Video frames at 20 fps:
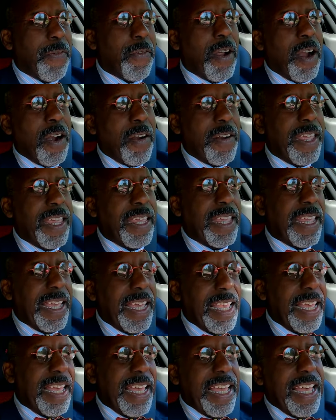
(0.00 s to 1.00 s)
Ferrari
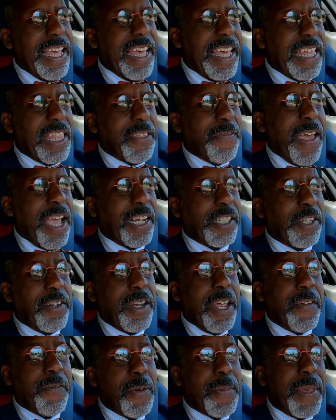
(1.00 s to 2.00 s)
the factory
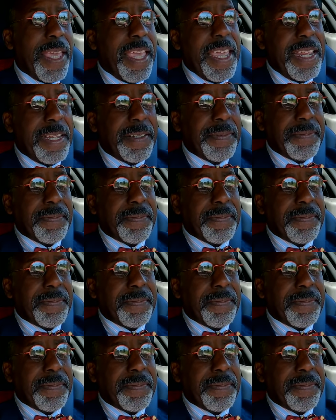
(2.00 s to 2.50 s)
had ever made,